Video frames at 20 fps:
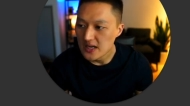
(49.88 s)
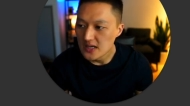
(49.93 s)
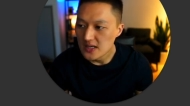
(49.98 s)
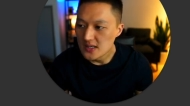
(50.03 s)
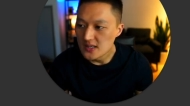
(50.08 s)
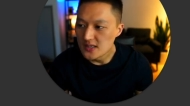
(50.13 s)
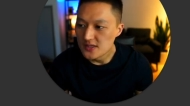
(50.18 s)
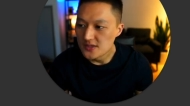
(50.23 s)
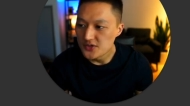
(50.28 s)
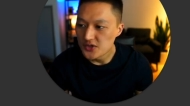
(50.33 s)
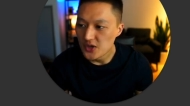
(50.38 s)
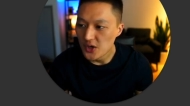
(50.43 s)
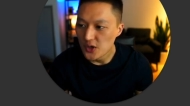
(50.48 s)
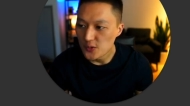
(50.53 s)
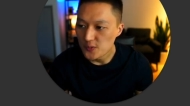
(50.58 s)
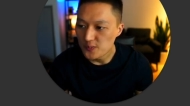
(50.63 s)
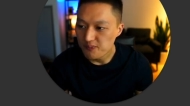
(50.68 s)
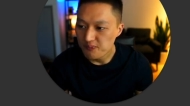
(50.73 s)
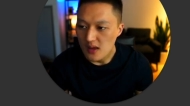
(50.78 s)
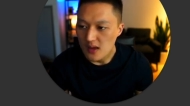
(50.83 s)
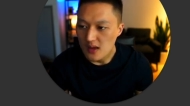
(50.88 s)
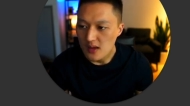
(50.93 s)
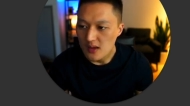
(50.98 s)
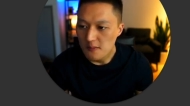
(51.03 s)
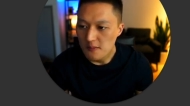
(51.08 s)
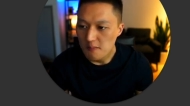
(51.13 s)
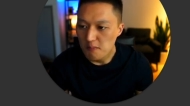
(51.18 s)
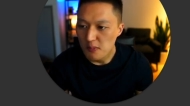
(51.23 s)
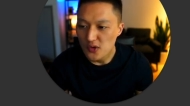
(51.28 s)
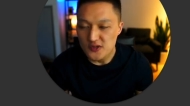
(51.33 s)
So,
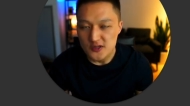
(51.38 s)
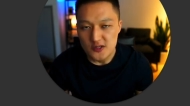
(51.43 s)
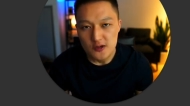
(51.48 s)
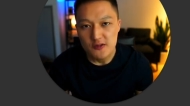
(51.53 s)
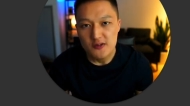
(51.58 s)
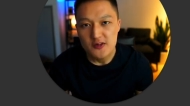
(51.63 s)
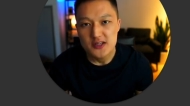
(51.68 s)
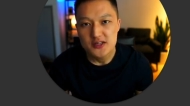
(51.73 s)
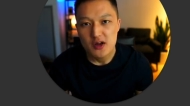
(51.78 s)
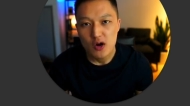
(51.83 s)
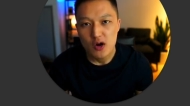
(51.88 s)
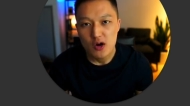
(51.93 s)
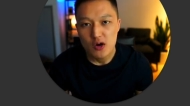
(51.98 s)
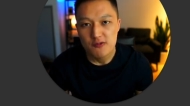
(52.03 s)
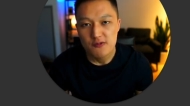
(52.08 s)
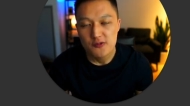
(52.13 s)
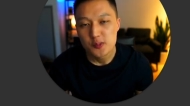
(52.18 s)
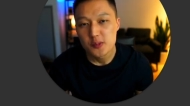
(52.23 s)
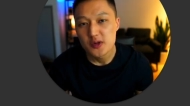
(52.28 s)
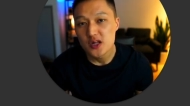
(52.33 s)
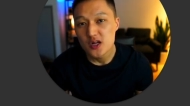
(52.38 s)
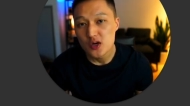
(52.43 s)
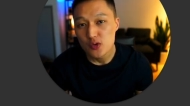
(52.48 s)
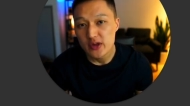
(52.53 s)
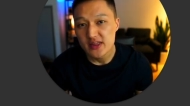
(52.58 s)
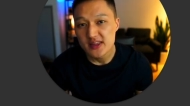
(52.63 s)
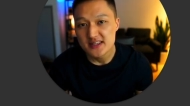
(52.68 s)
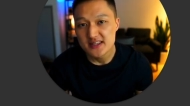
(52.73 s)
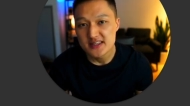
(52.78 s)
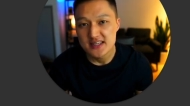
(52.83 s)
most of us are familiar
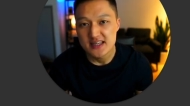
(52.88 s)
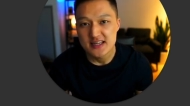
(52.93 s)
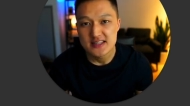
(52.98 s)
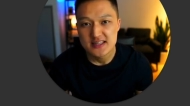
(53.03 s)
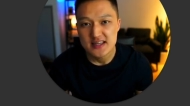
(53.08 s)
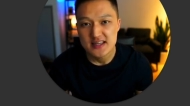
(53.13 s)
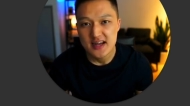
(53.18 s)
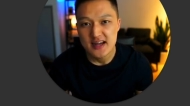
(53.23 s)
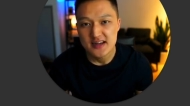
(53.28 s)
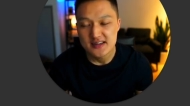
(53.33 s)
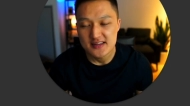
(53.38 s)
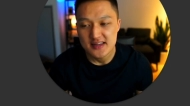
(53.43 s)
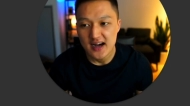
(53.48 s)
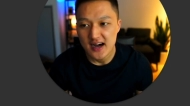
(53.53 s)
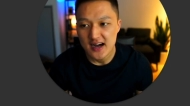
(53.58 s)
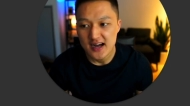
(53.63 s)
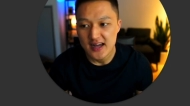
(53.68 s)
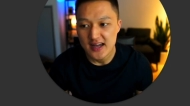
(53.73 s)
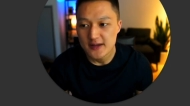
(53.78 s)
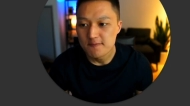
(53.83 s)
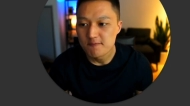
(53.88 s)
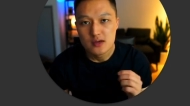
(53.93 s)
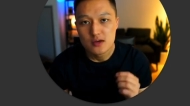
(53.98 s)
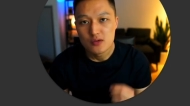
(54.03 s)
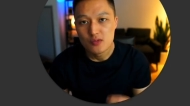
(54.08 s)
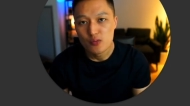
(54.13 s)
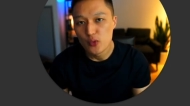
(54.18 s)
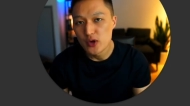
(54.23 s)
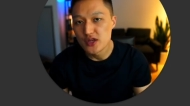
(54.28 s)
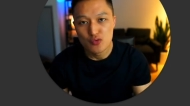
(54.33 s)
with a six-sided die.
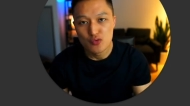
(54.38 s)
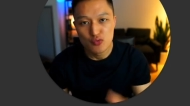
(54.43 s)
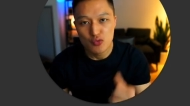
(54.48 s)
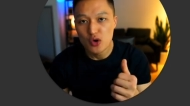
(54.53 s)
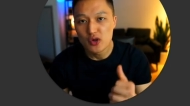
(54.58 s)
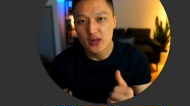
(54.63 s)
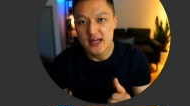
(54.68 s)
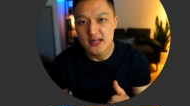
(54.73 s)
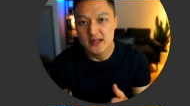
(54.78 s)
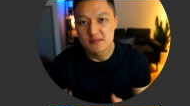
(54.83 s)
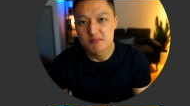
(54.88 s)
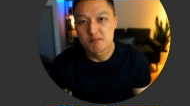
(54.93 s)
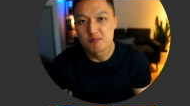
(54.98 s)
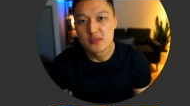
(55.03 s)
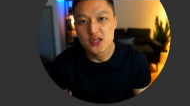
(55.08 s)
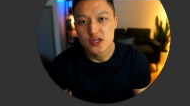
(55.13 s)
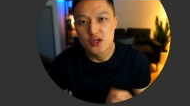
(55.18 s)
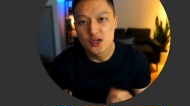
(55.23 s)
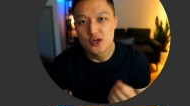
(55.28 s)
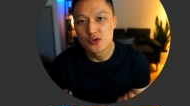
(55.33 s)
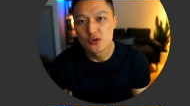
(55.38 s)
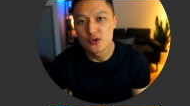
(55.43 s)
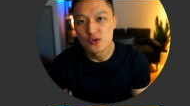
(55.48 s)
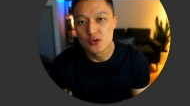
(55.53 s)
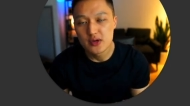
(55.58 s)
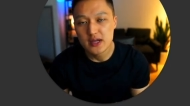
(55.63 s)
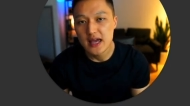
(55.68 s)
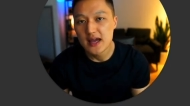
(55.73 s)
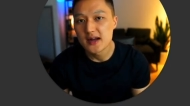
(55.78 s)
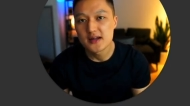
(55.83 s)
When you roll it,
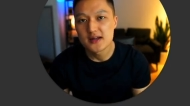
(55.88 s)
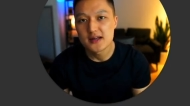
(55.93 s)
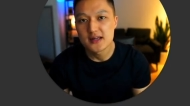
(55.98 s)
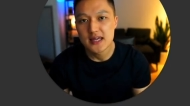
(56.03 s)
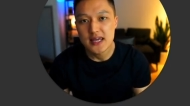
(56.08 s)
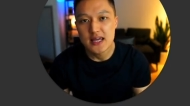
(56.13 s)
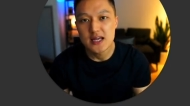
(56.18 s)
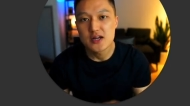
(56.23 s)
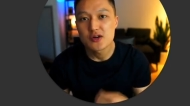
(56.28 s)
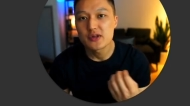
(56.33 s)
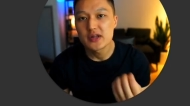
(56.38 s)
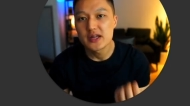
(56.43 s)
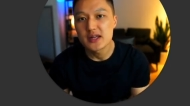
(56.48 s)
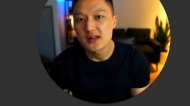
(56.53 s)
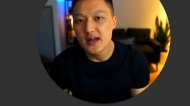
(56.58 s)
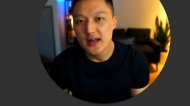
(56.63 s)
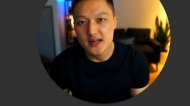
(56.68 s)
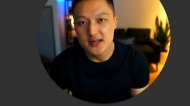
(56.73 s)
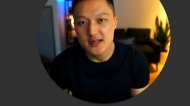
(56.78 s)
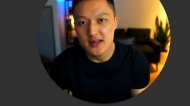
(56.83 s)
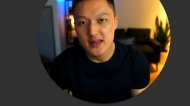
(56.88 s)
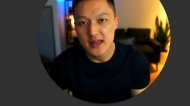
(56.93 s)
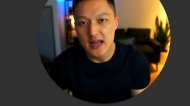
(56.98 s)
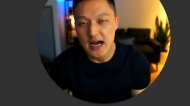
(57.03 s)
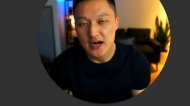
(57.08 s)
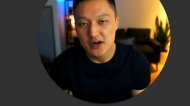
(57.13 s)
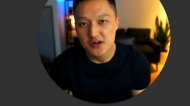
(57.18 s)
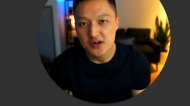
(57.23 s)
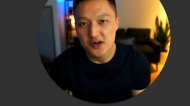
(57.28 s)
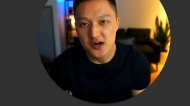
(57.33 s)
you get an equally likely
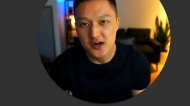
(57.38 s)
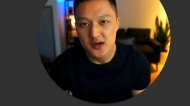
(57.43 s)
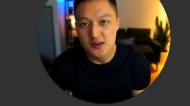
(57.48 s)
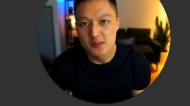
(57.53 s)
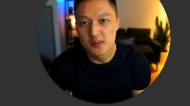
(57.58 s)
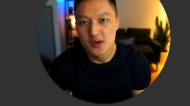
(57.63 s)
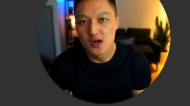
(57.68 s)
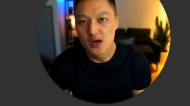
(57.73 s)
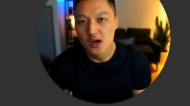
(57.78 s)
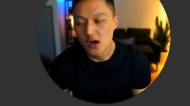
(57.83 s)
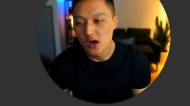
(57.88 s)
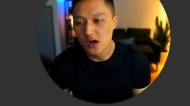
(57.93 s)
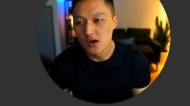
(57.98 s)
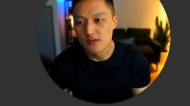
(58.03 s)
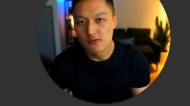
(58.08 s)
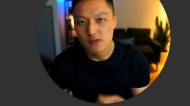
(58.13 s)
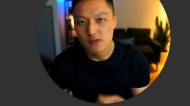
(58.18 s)
outcome of